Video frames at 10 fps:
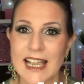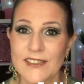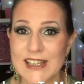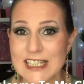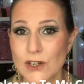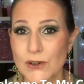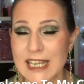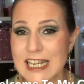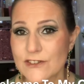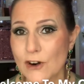This look
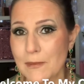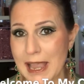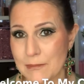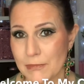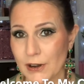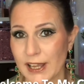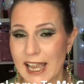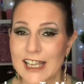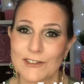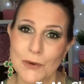is from Empire.
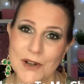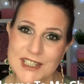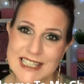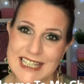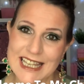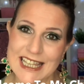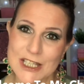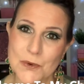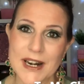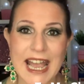If you want to see this one